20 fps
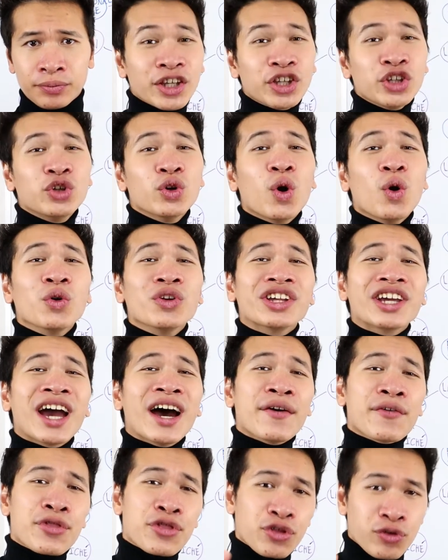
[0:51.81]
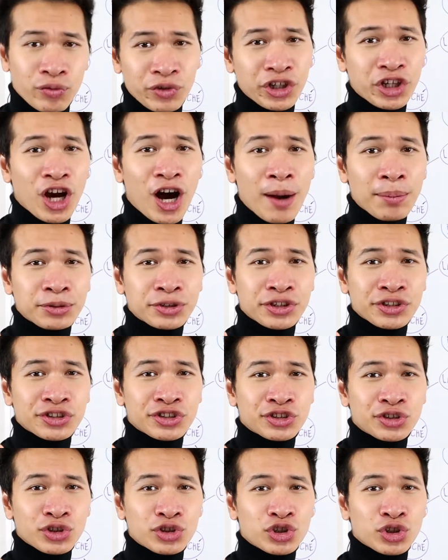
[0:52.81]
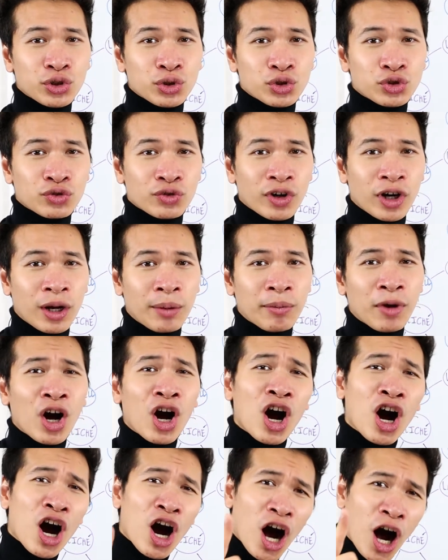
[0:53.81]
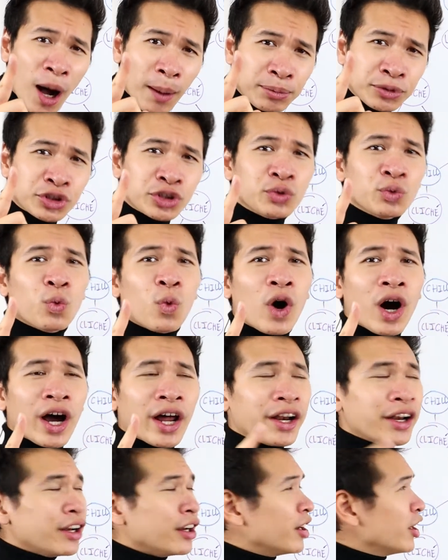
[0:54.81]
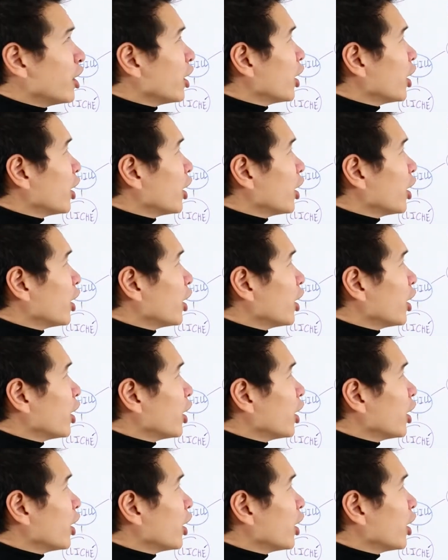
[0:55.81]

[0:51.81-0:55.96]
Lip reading: You only have 3 options to choose from. Option 1,